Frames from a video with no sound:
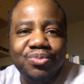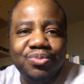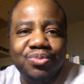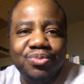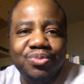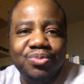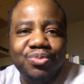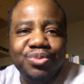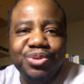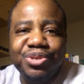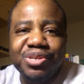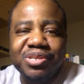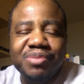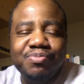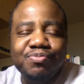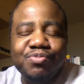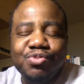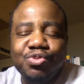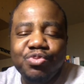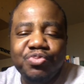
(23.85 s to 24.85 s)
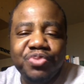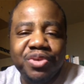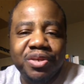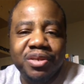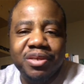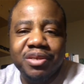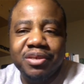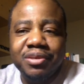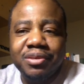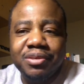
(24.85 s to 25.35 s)
we're just moving
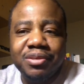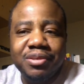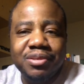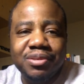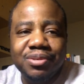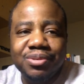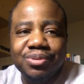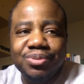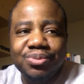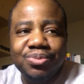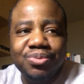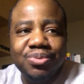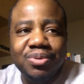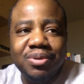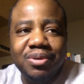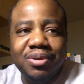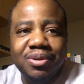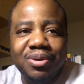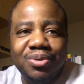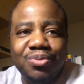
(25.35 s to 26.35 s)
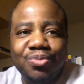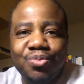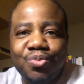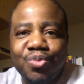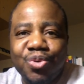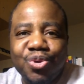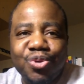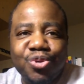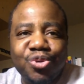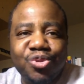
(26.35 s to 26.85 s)
into a
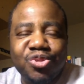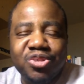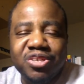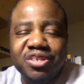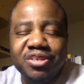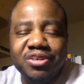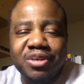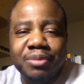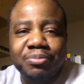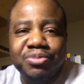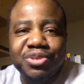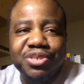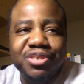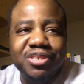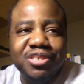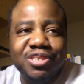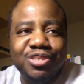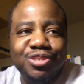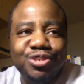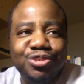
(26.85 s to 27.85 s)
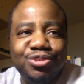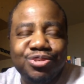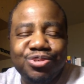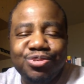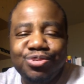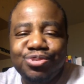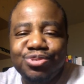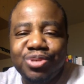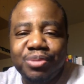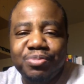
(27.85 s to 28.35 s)
world, you know, I'm listening to the
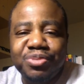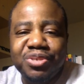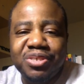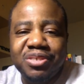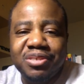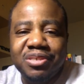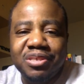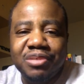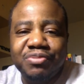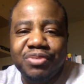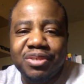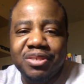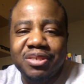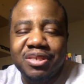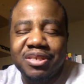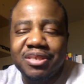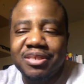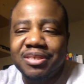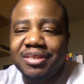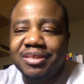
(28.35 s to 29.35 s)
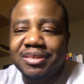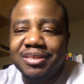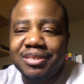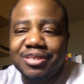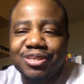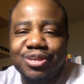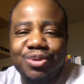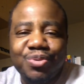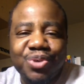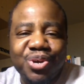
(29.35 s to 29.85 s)
news, I'm listening to everything that's
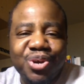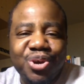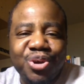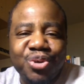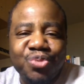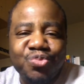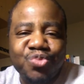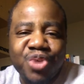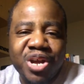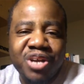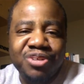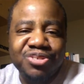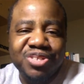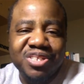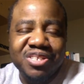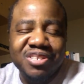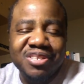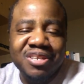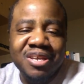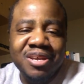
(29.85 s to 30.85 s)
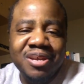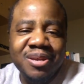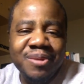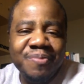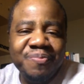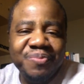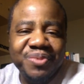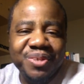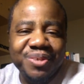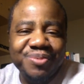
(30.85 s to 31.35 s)
going on around us.
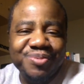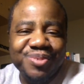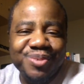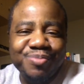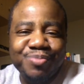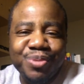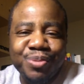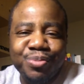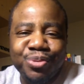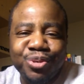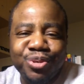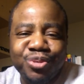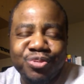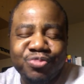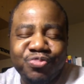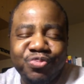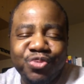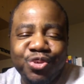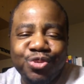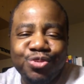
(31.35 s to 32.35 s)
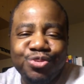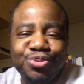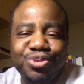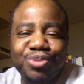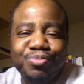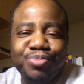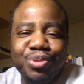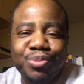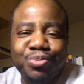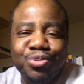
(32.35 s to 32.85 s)
Um, some people are confused, some
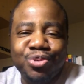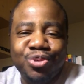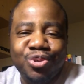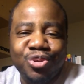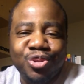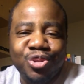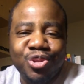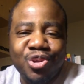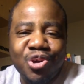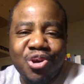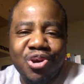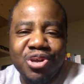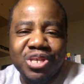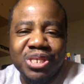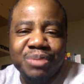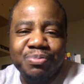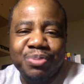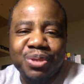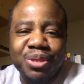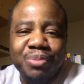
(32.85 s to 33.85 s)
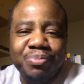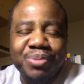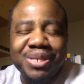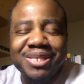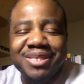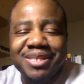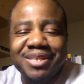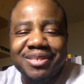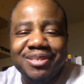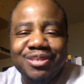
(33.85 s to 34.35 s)
people are lost, but the best
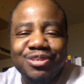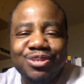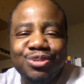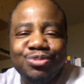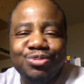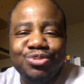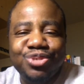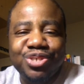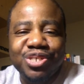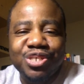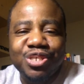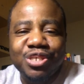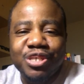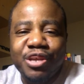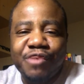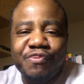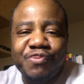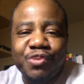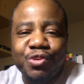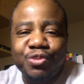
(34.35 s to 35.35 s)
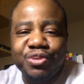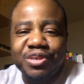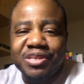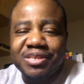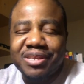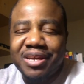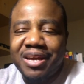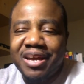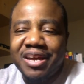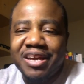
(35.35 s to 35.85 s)
thing to do is just stay focused.
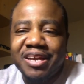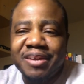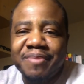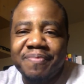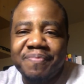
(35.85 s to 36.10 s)
I am,